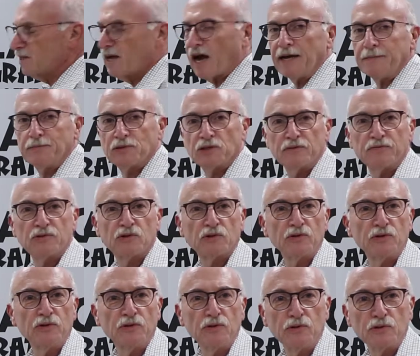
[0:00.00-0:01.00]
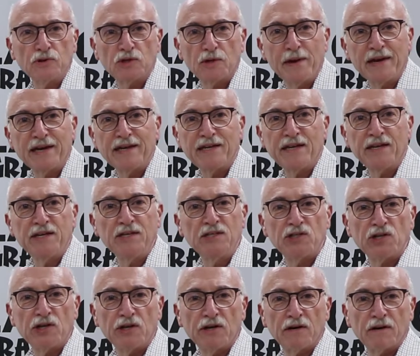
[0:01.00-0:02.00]
types of screws to make it
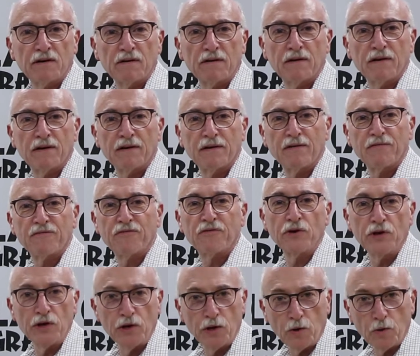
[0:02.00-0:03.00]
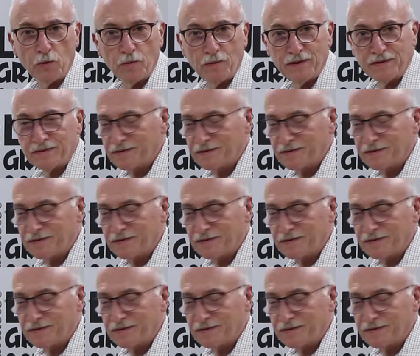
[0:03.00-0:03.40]
easier for you.